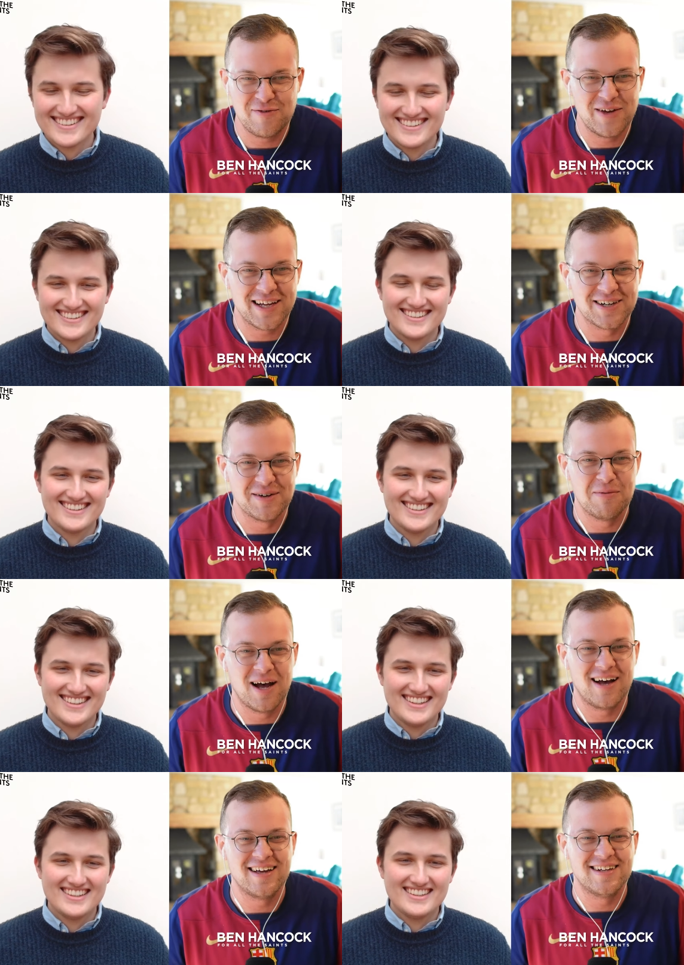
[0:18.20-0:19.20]
Speaker 1: figure
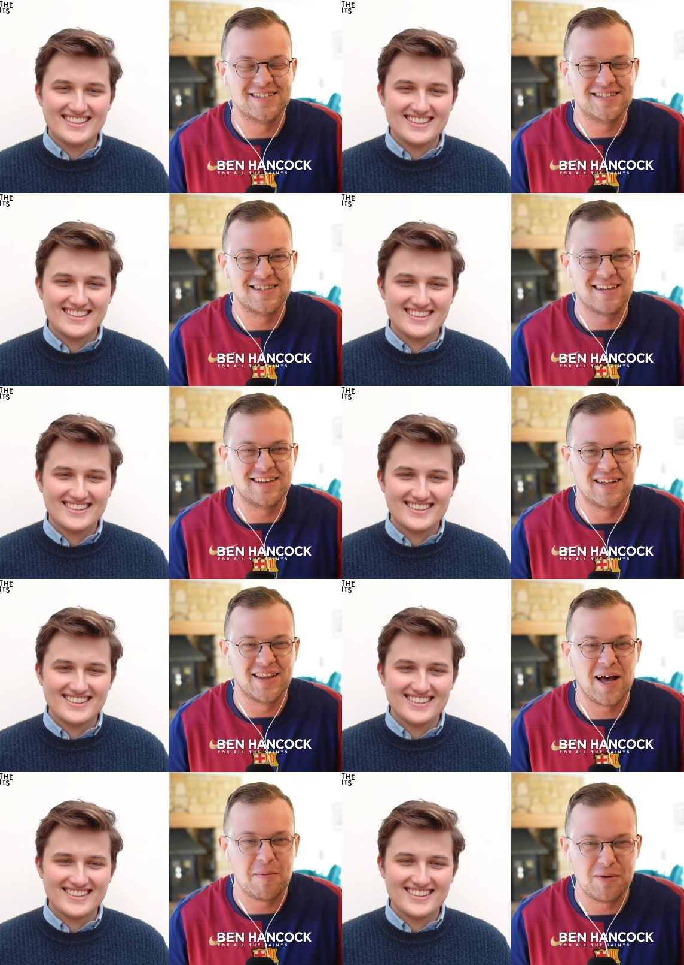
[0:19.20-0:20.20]
behind the
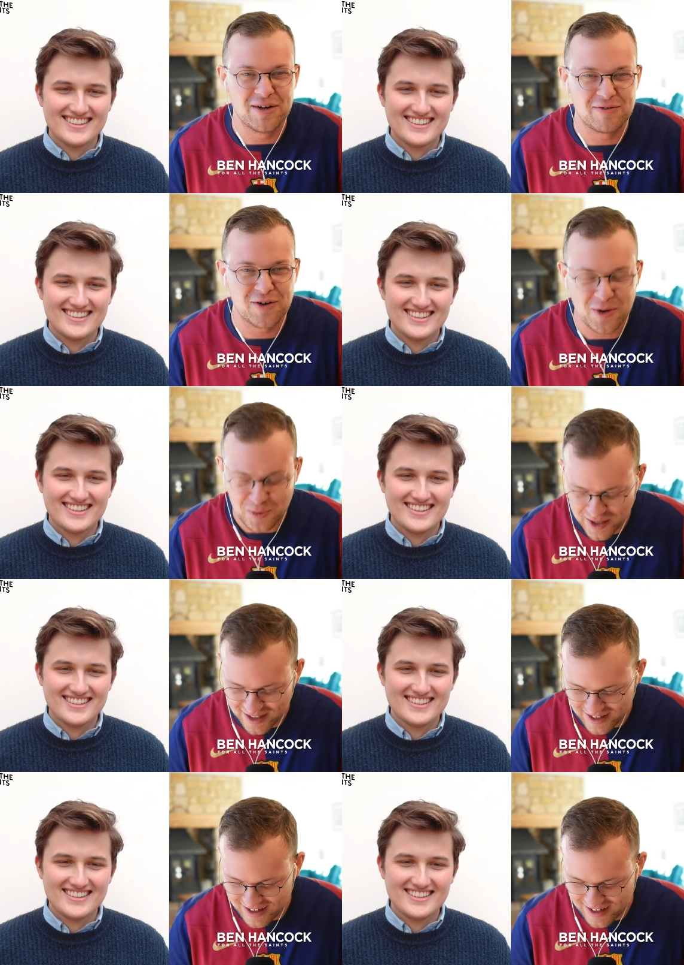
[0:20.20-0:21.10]
Library of Godwin